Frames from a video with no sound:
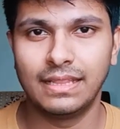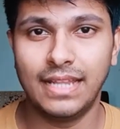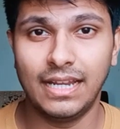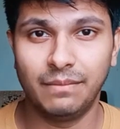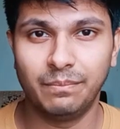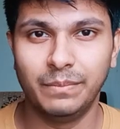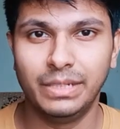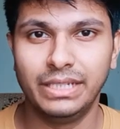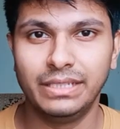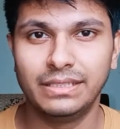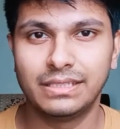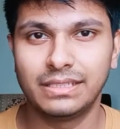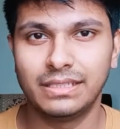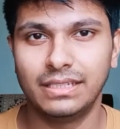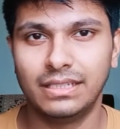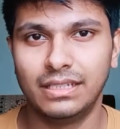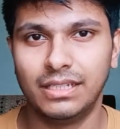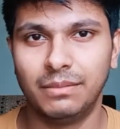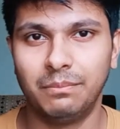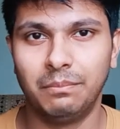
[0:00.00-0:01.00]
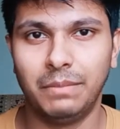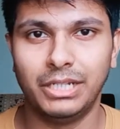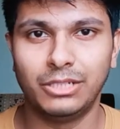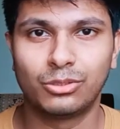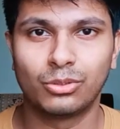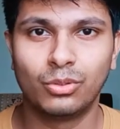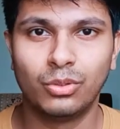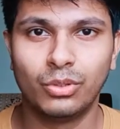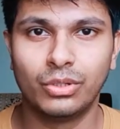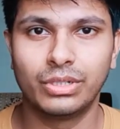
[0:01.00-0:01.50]
that means
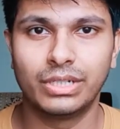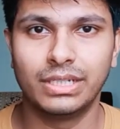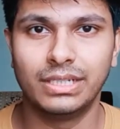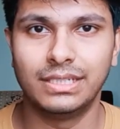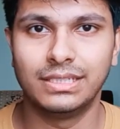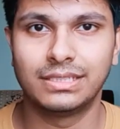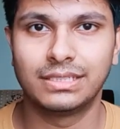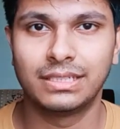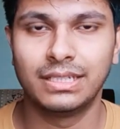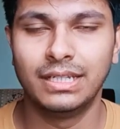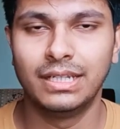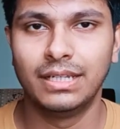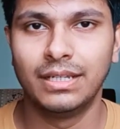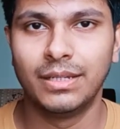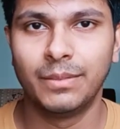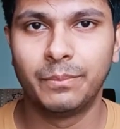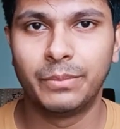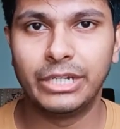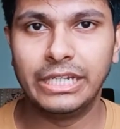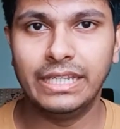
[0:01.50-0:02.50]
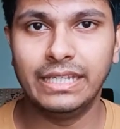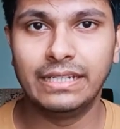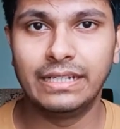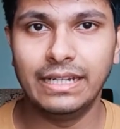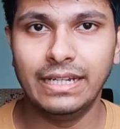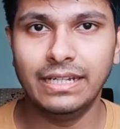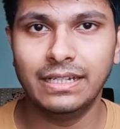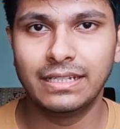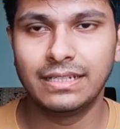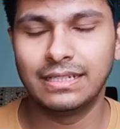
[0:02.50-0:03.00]
my score is pretty
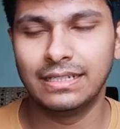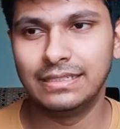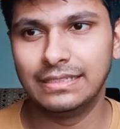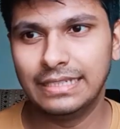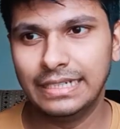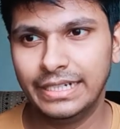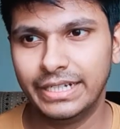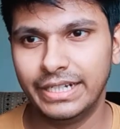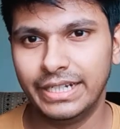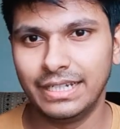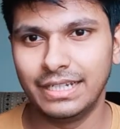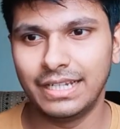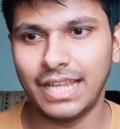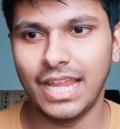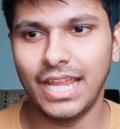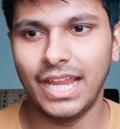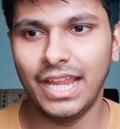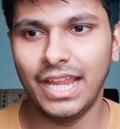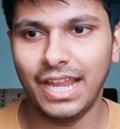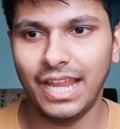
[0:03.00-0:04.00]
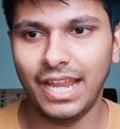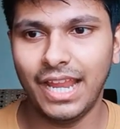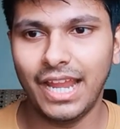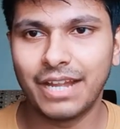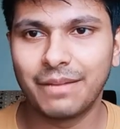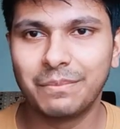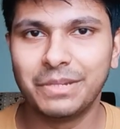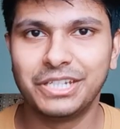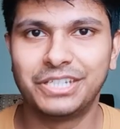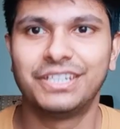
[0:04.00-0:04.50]
great considering
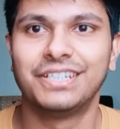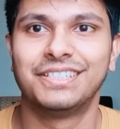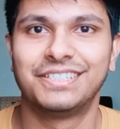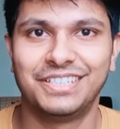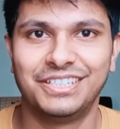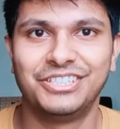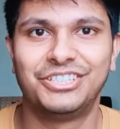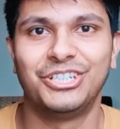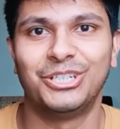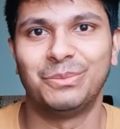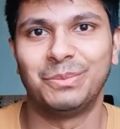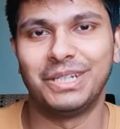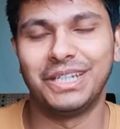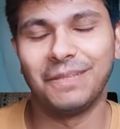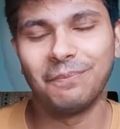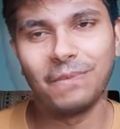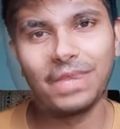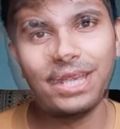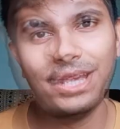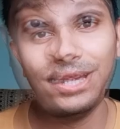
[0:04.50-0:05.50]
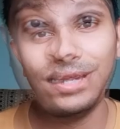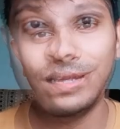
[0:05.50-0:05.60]
admissions in Germany.